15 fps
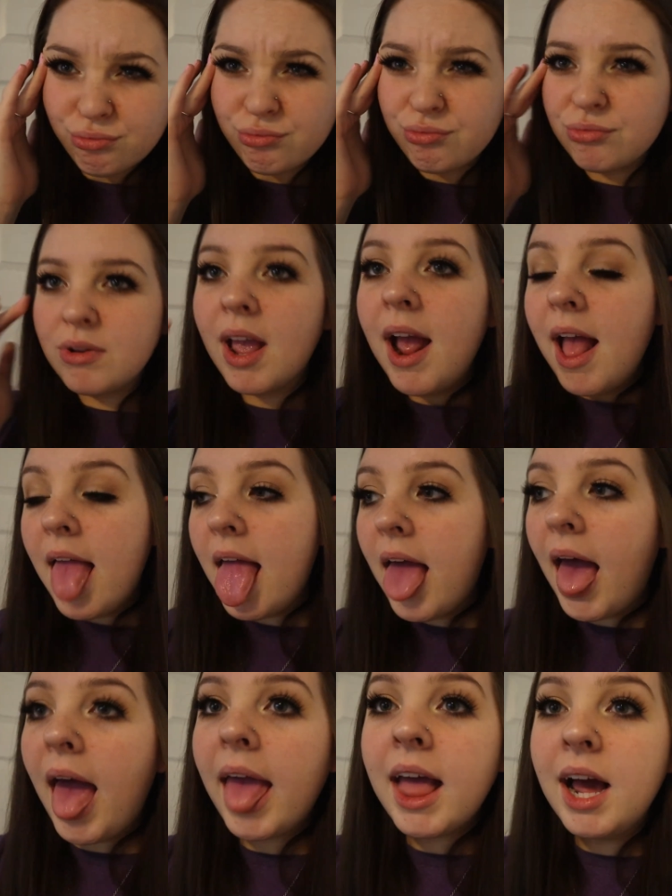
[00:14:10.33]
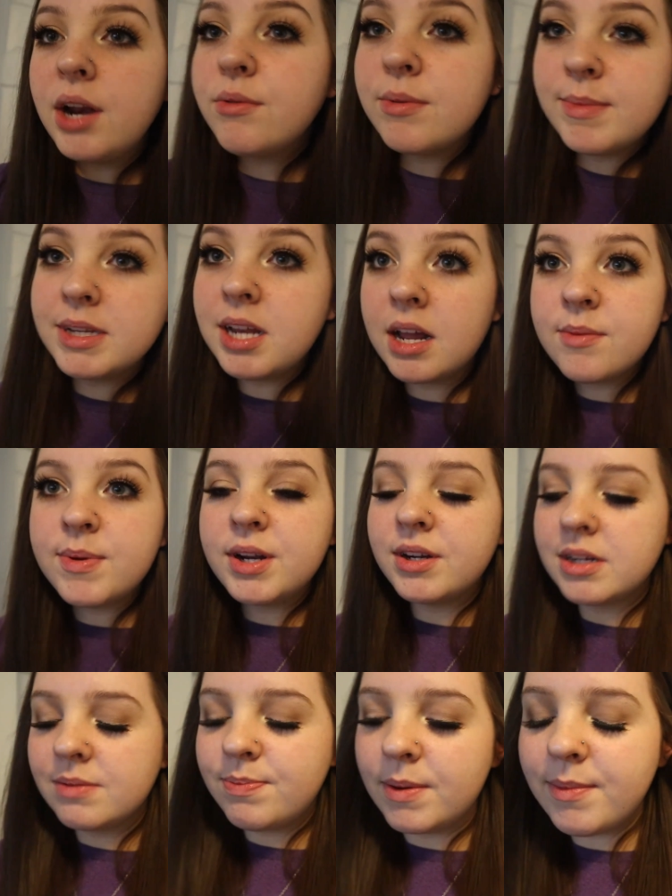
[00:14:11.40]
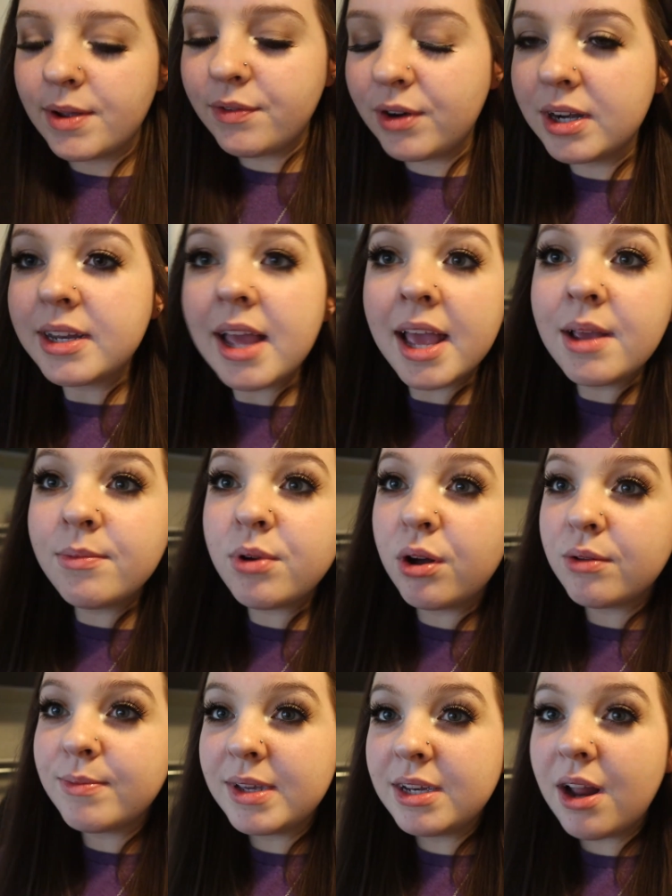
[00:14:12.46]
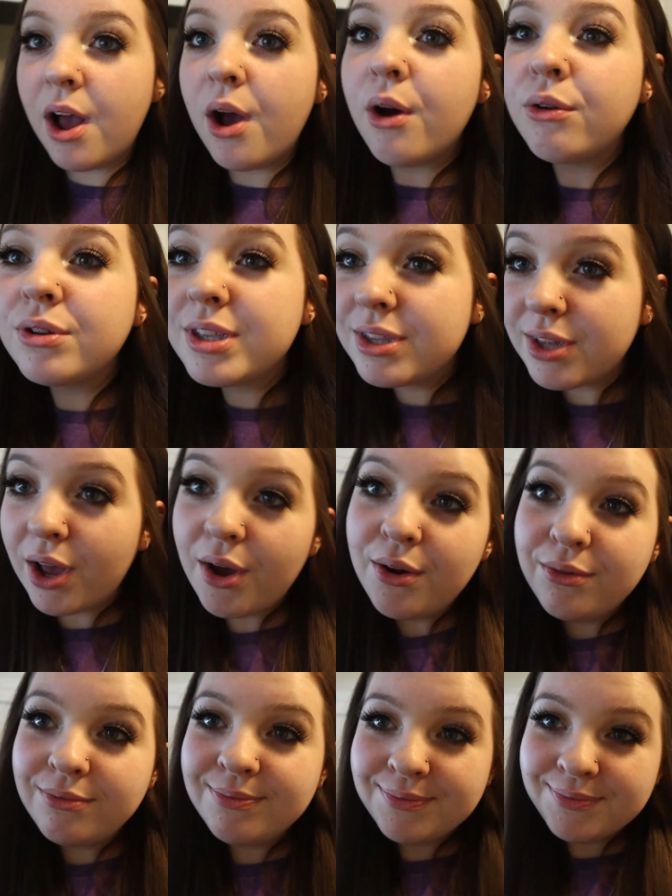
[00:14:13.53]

I kind of want my tongue pierced, but my friend Gabe told me no, so.